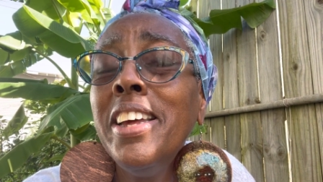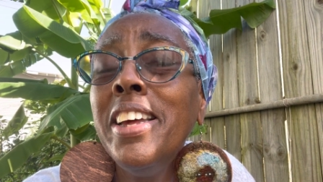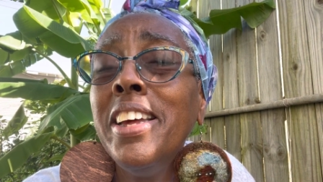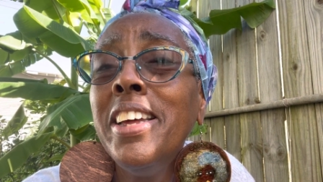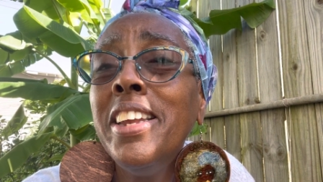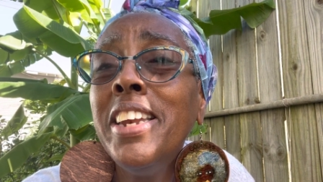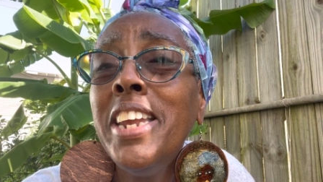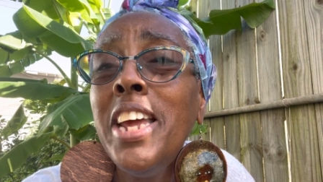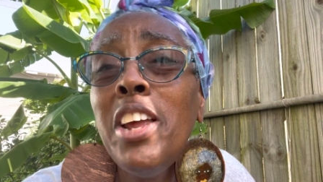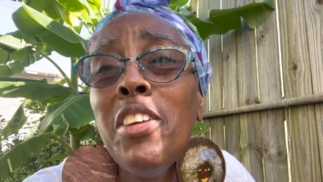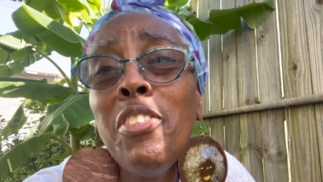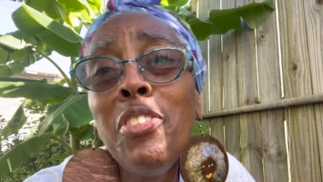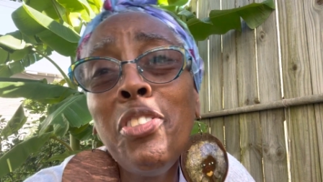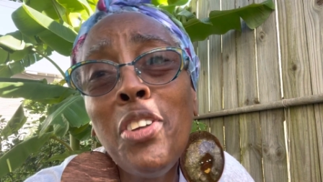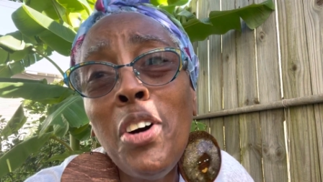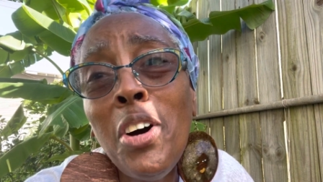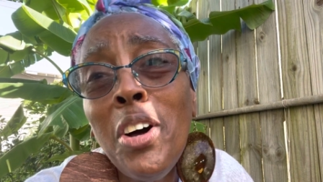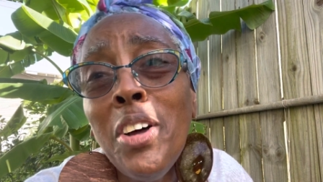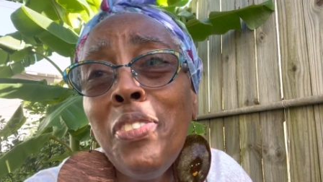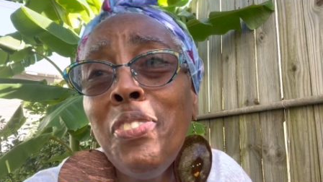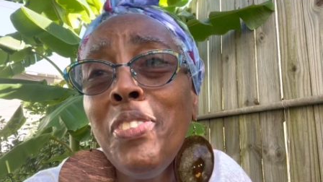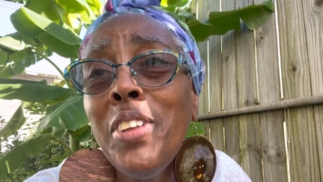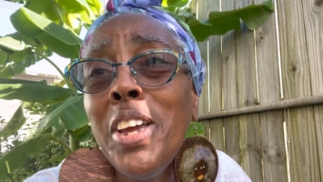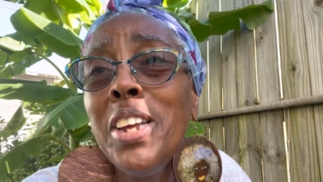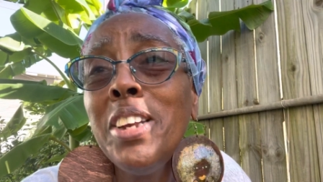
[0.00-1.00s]
they
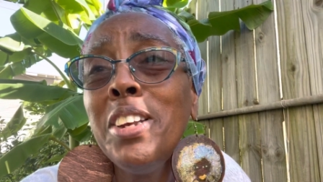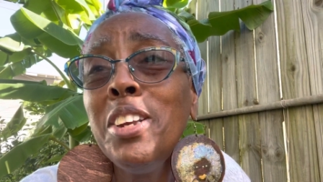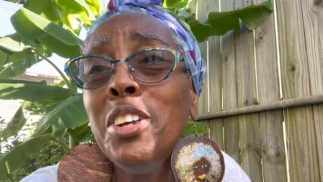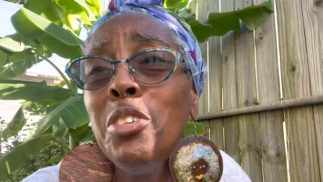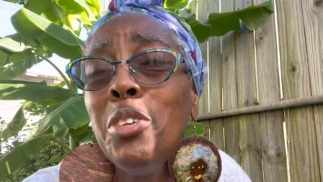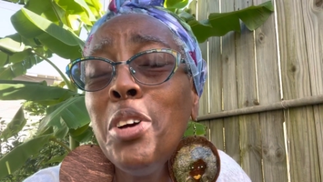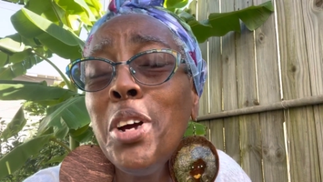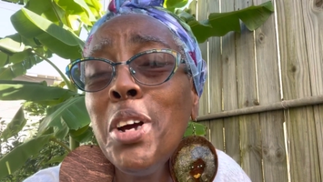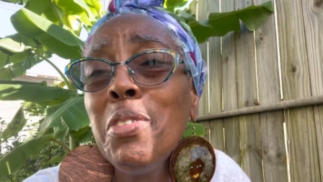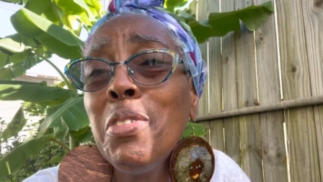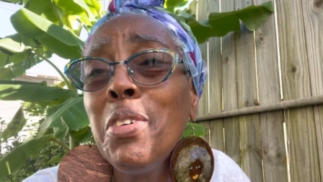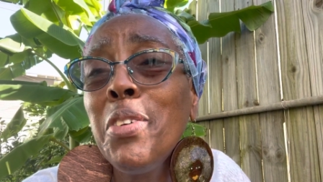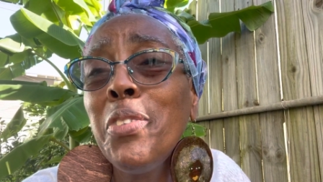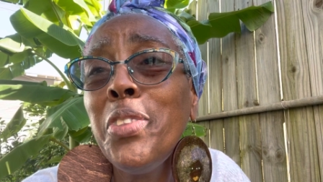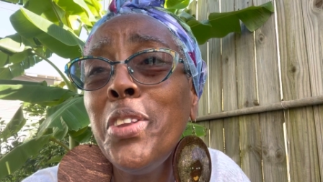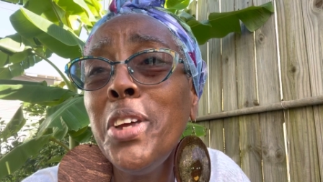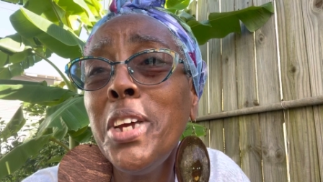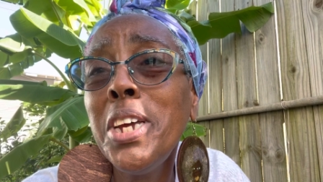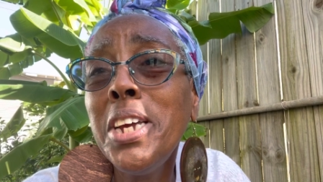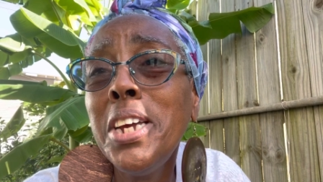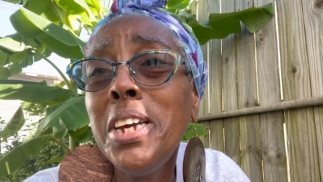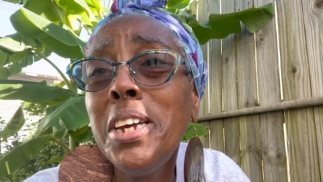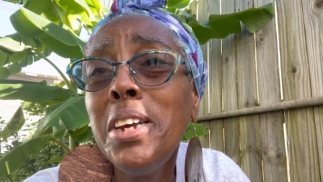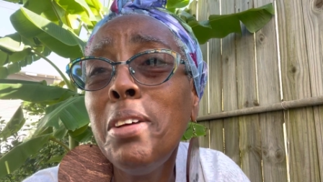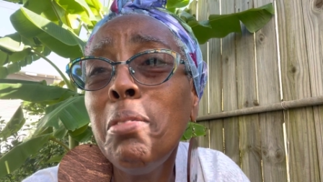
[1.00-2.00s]
thought they knew
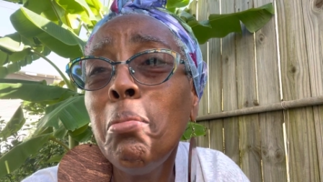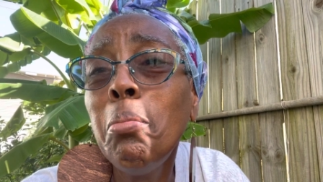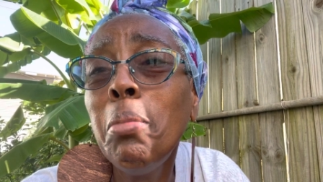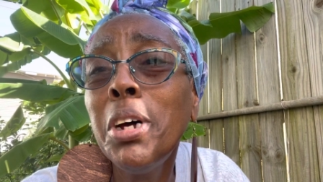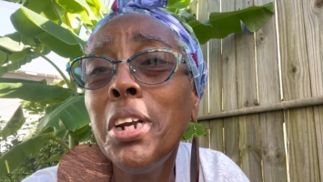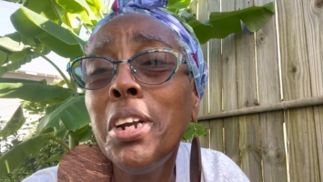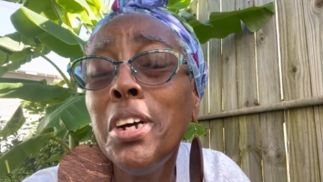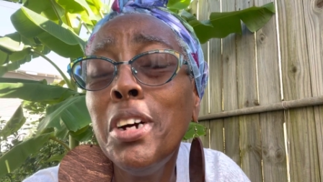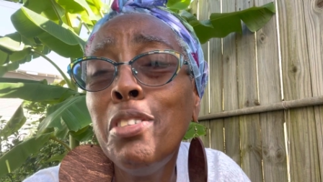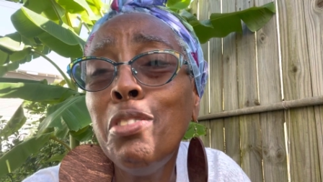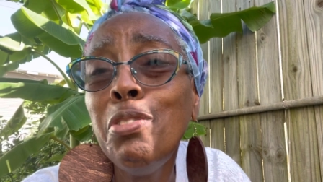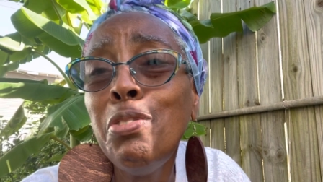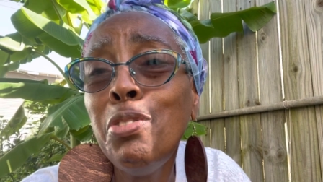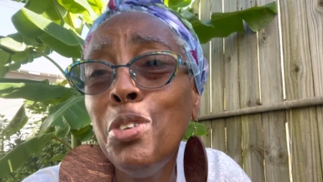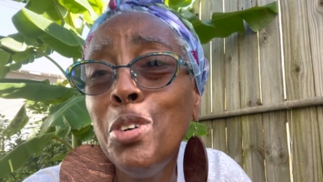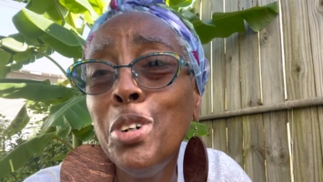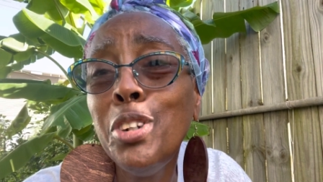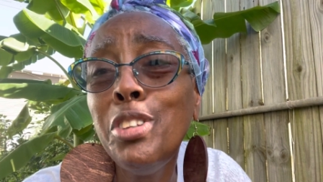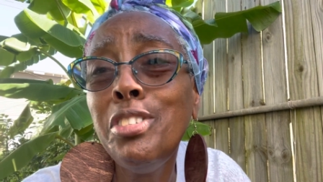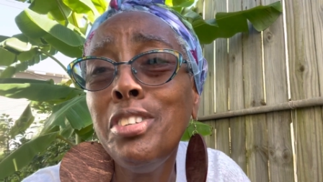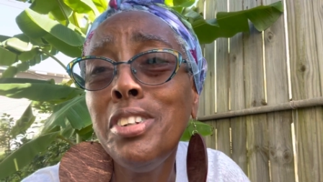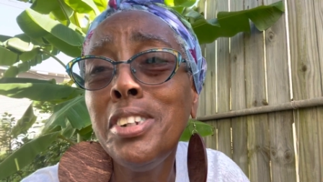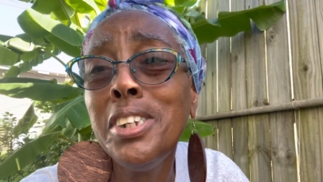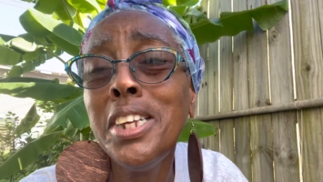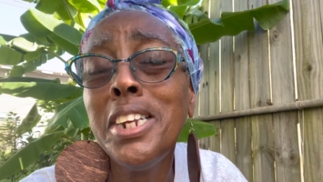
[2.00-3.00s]
everything, but
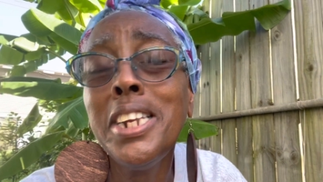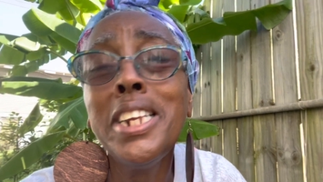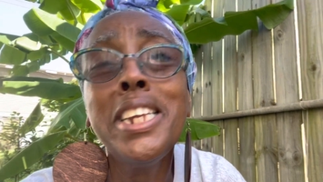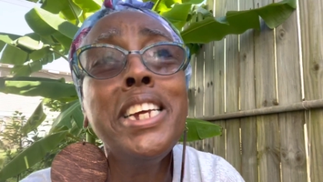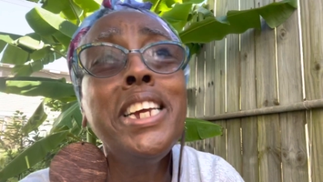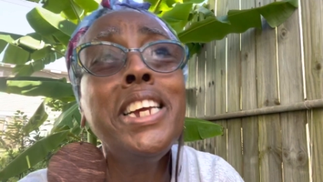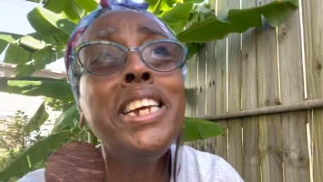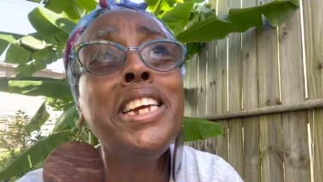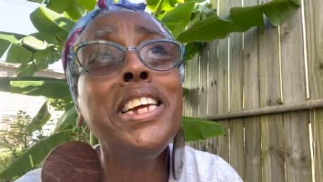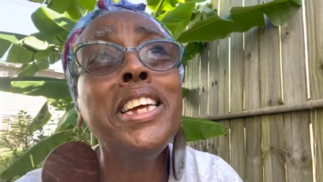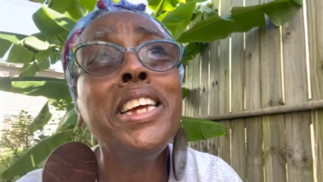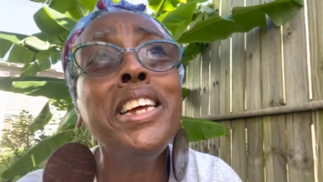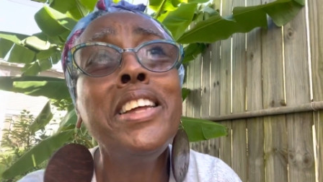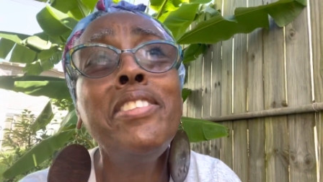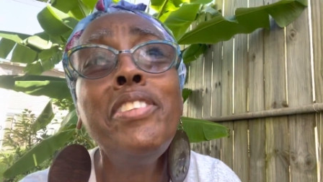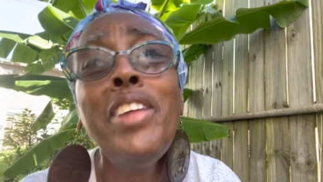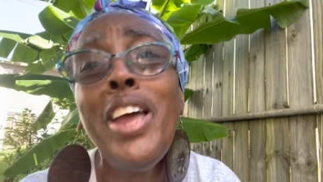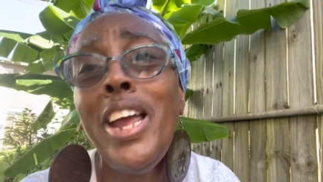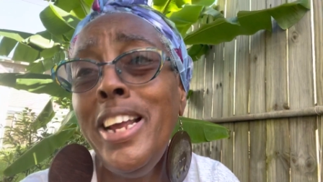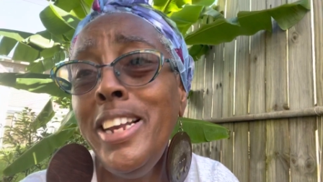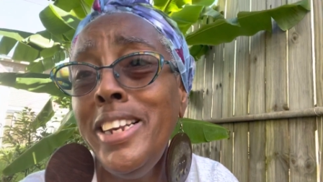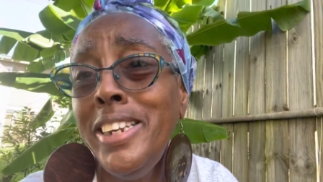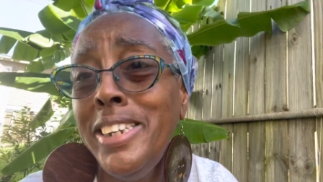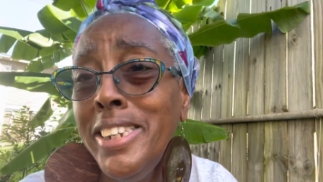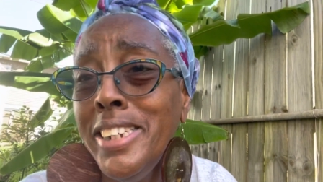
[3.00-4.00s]
unfortunately
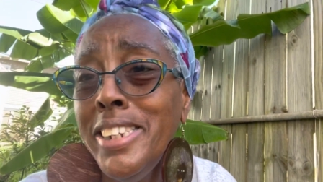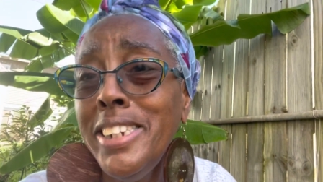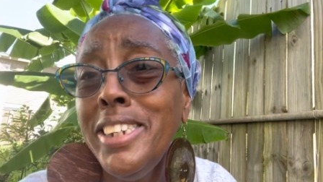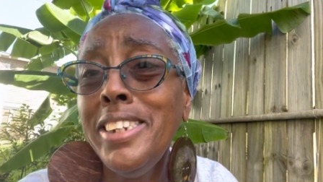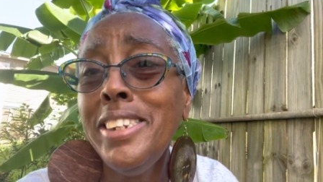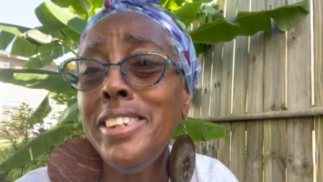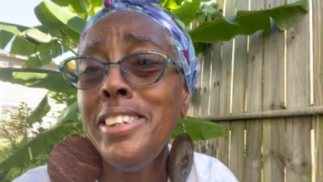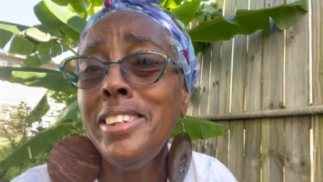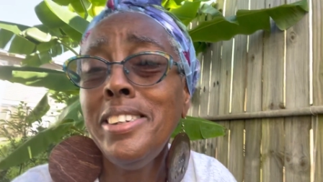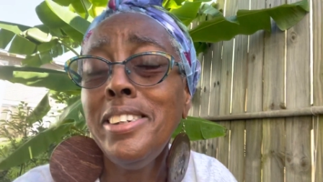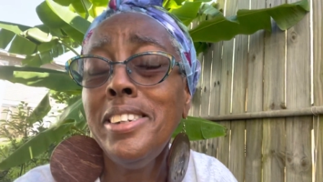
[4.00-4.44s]
they didn't.